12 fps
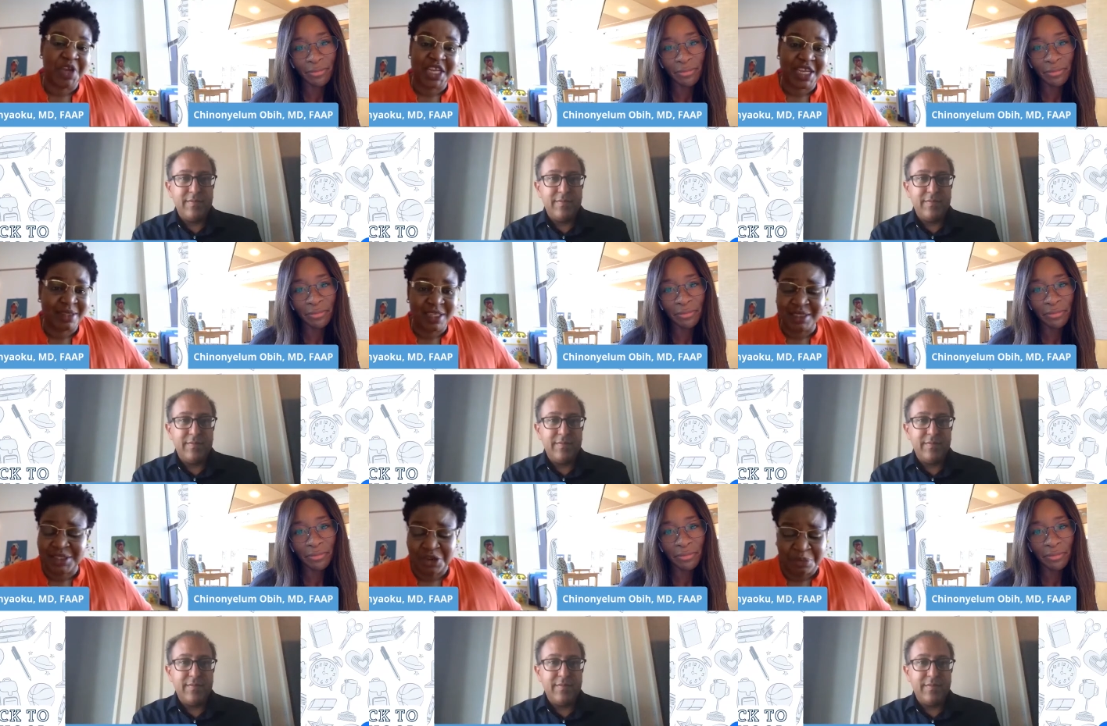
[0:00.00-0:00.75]
Speaker 1: great. And
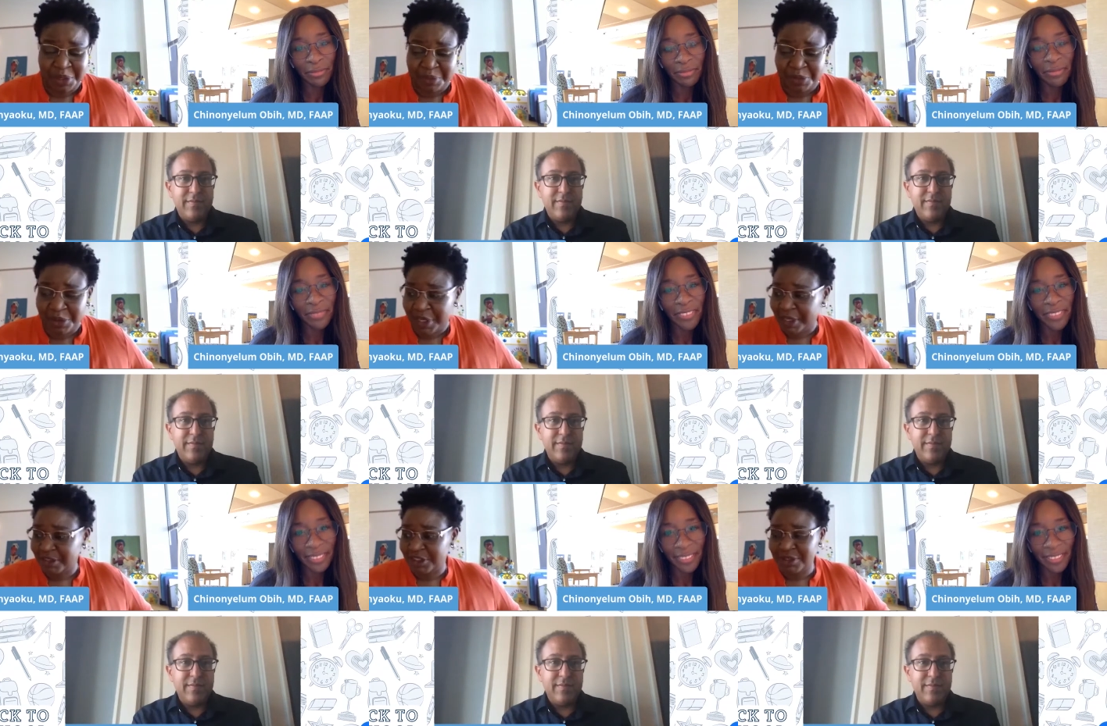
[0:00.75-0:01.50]
these young
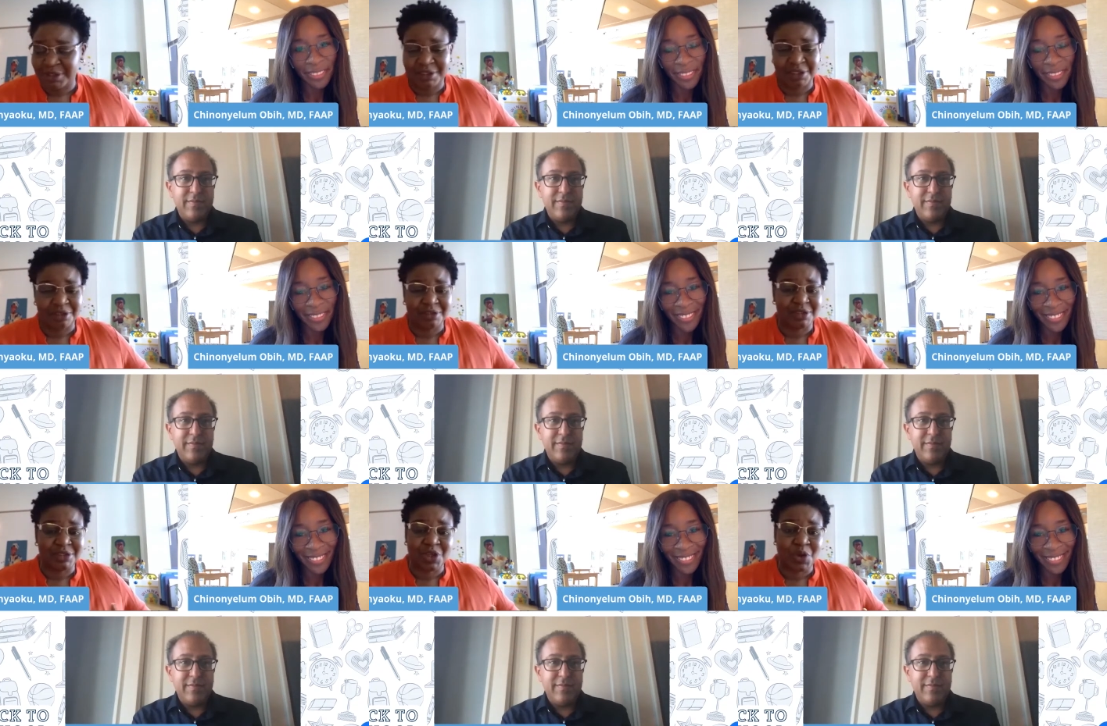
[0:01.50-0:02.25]
people are just
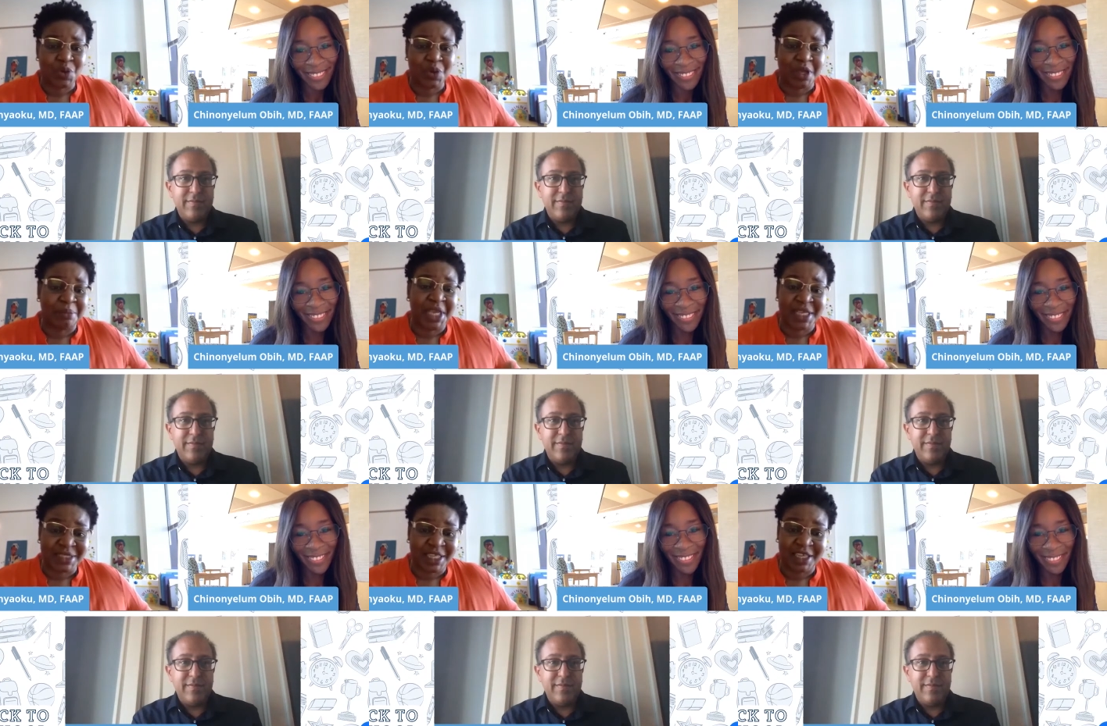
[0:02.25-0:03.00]
so
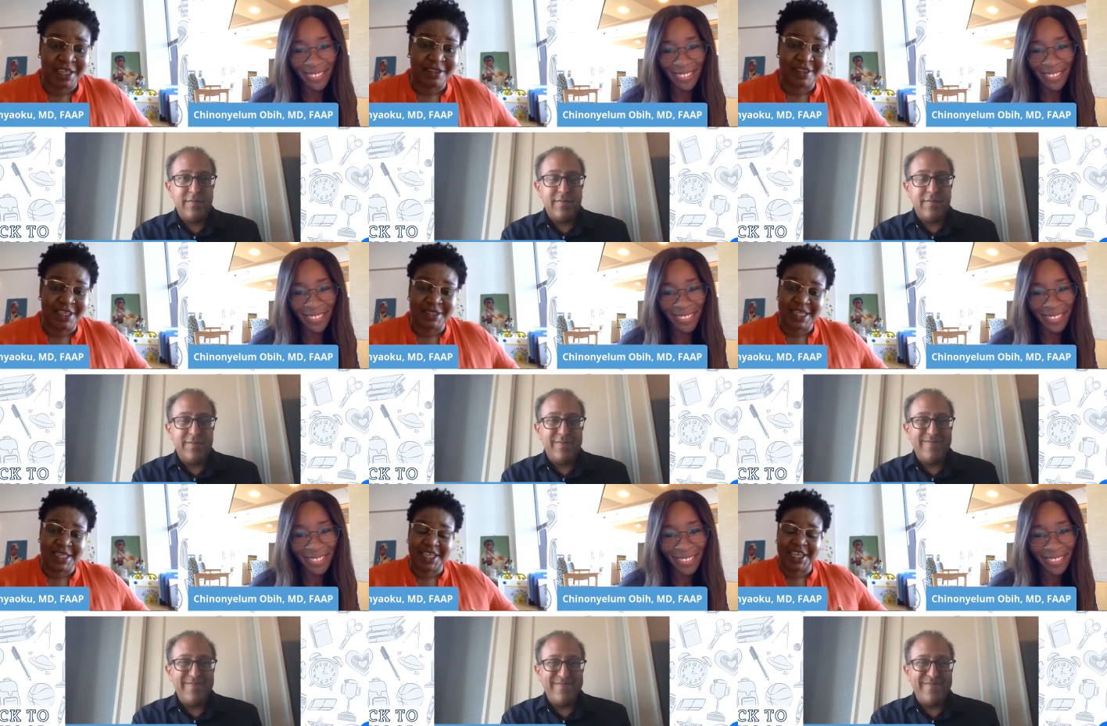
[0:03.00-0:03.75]
amazing in the
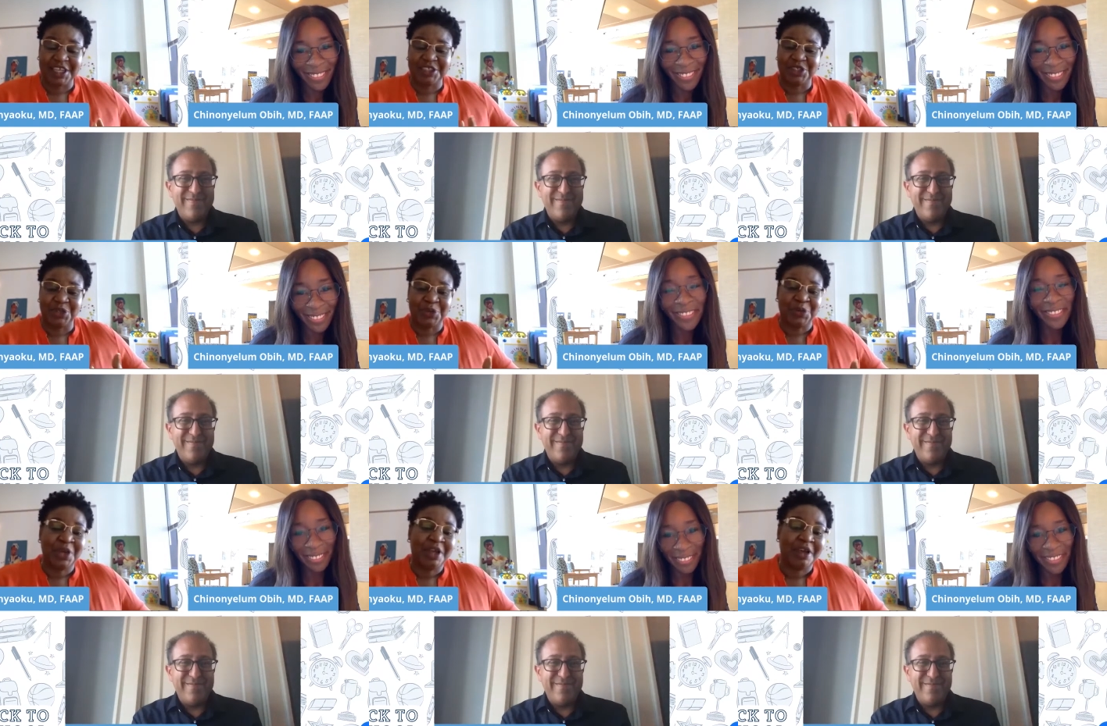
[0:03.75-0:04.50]
things that they can
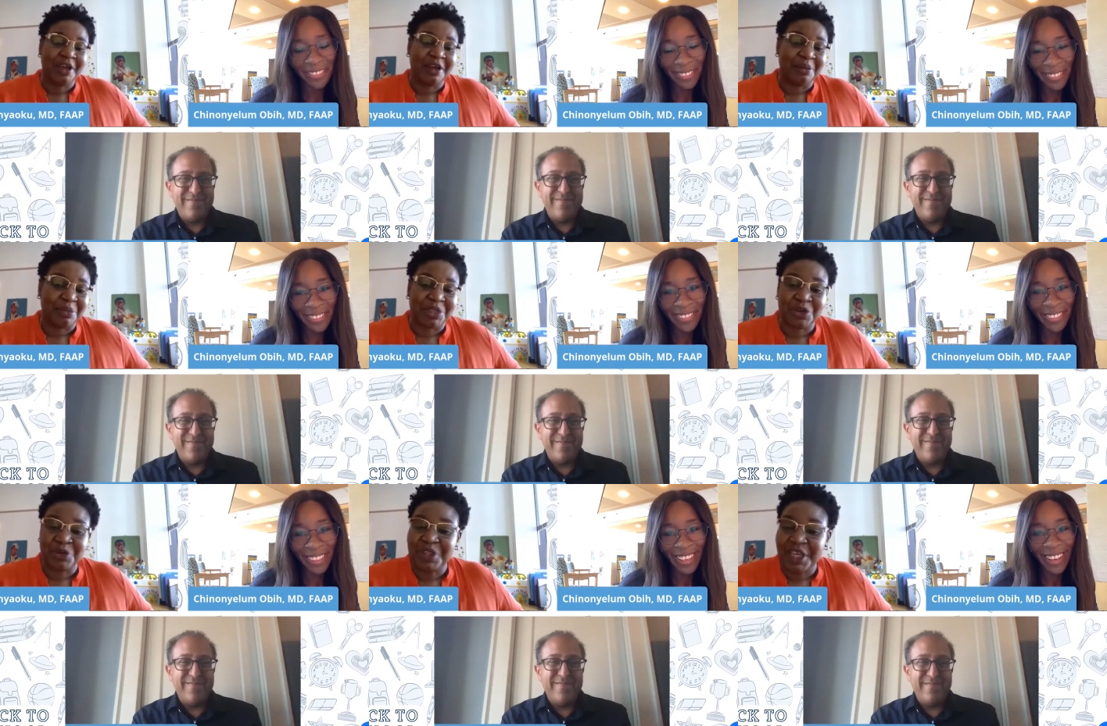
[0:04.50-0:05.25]
do
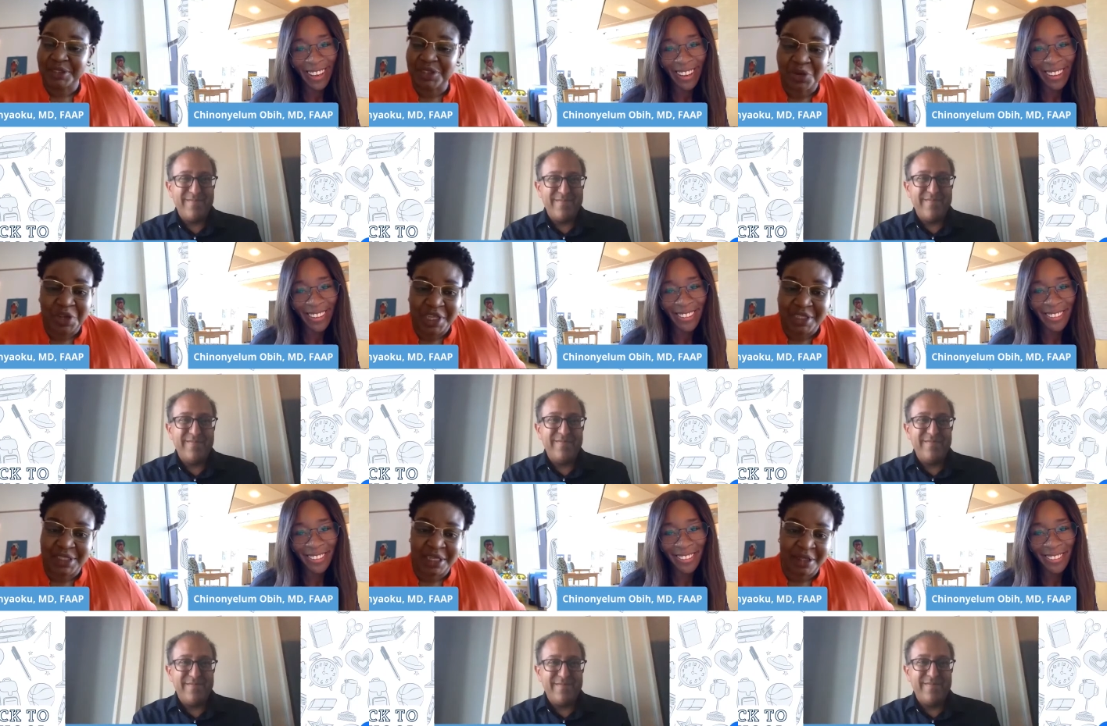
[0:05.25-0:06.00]
um, through their
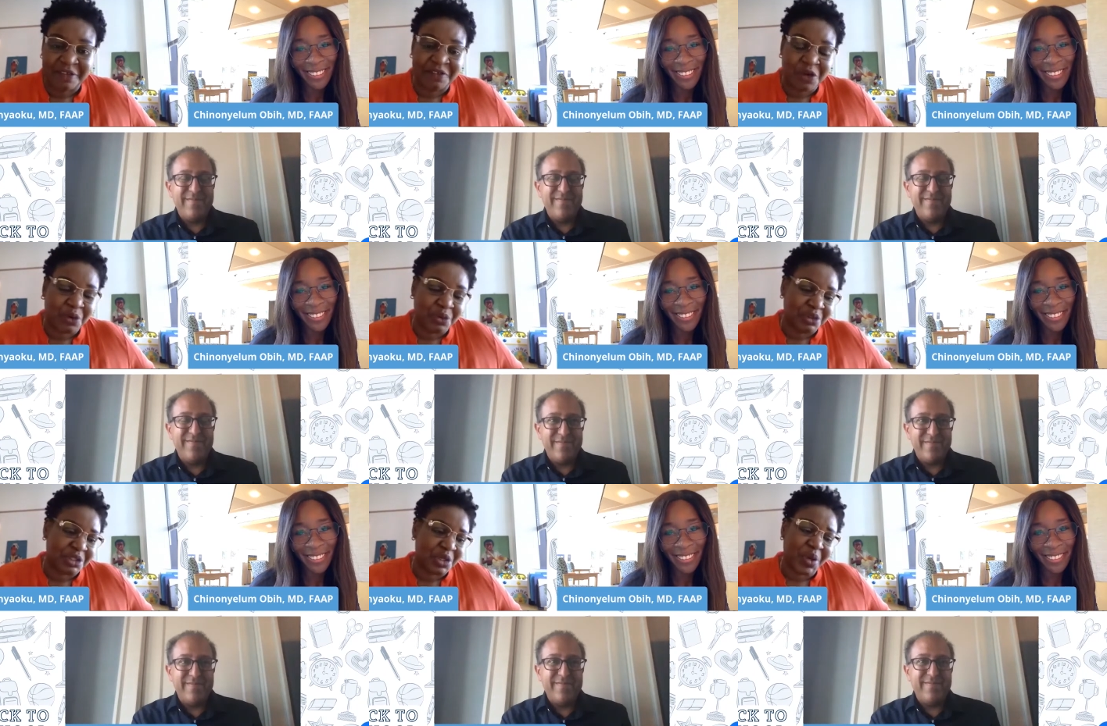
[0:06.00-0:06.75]
screens and their phones.